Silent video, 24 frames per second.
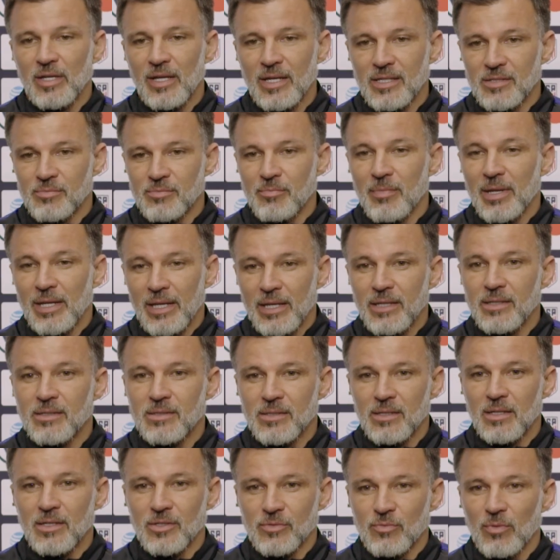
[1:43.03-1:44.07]
his
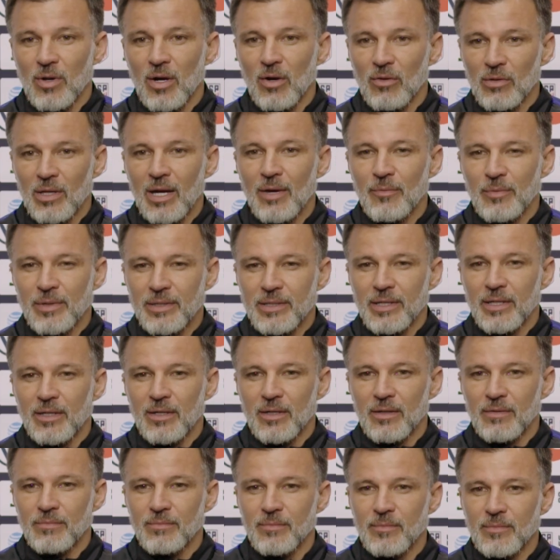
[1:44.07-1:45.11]
minutes as well, like we did,
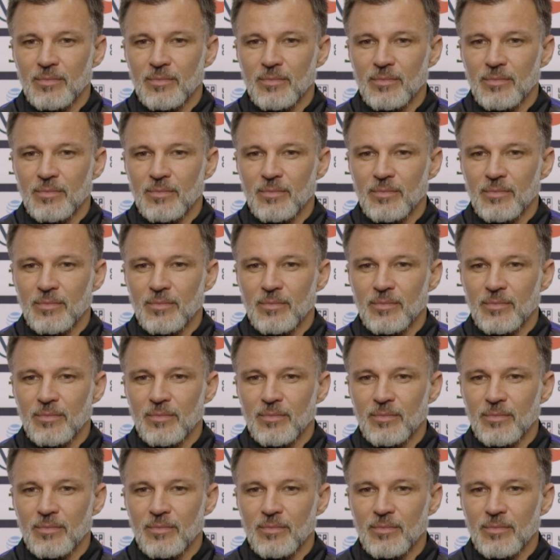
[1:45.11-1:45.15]
uh,